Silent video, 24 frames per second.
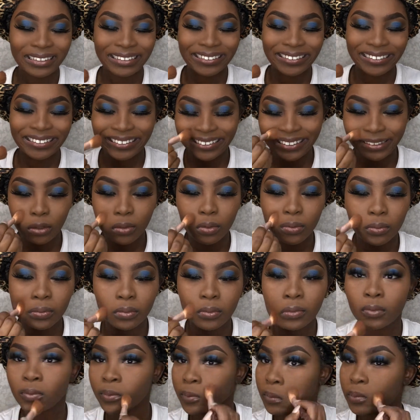Yeah,
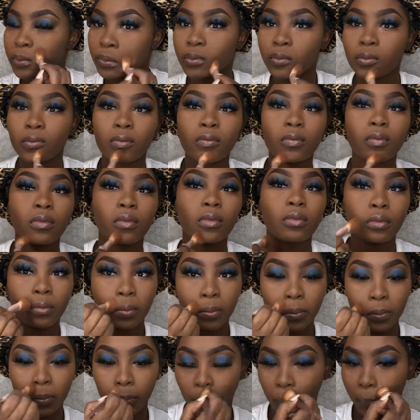Oh, and I'm putting
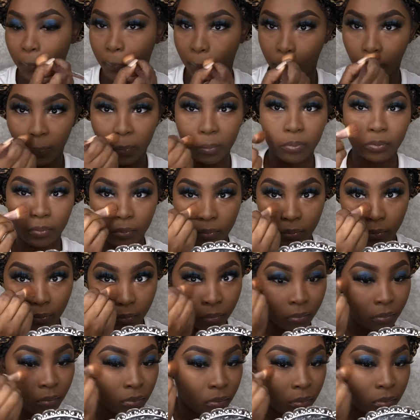a little bit on my smile
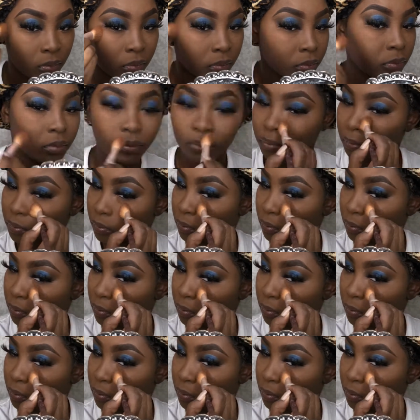lines because